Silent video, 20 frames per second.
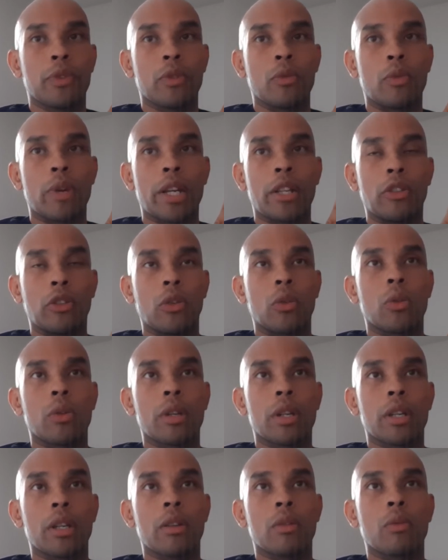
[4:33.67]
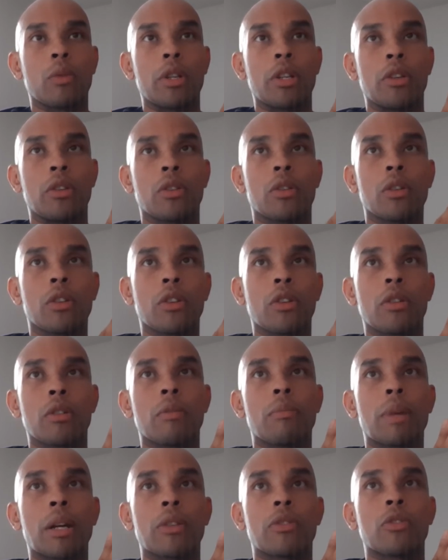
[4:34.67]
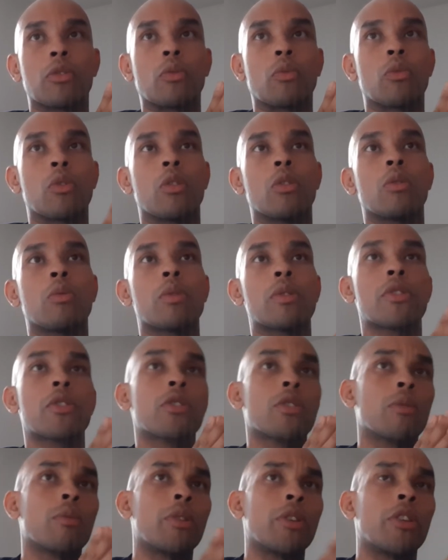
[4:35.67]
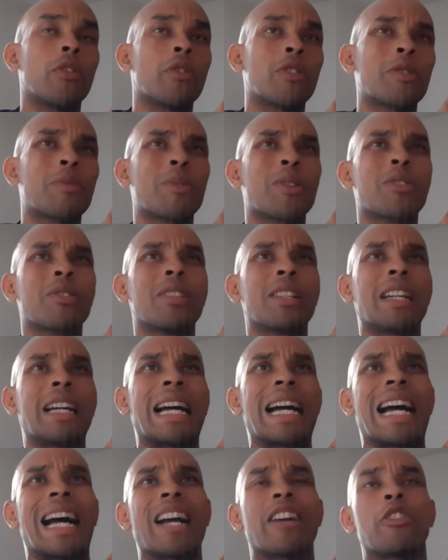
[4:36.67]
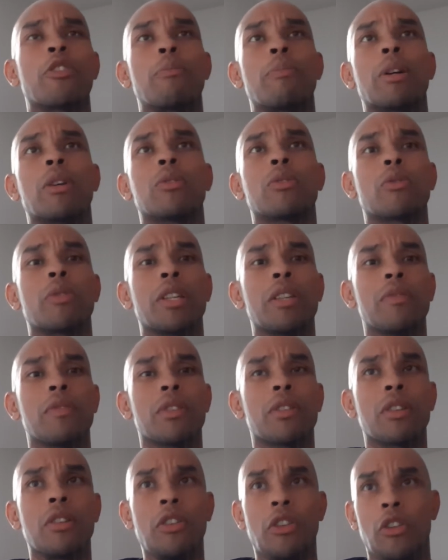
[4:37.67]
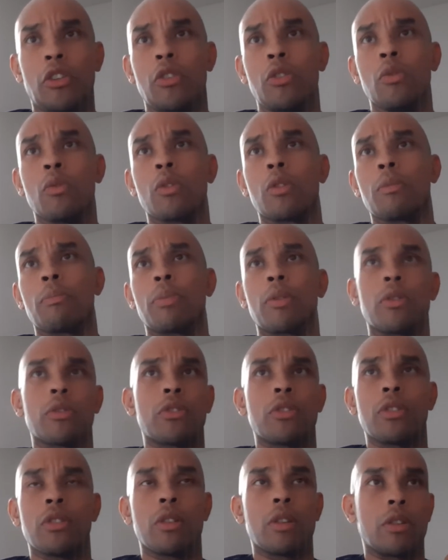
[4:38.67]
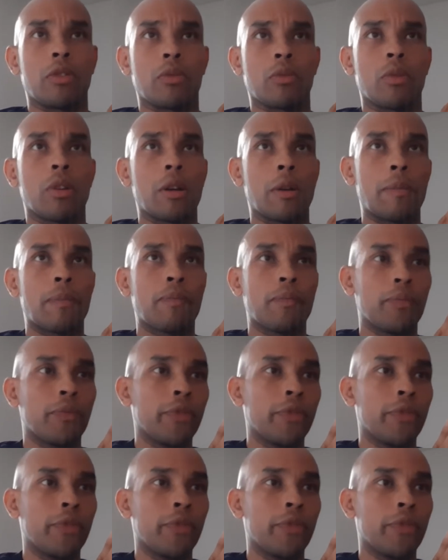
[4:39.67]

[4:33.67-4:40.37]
randori, when you know you're about to roll with someone new, especially a higher belt or even a newer person as well,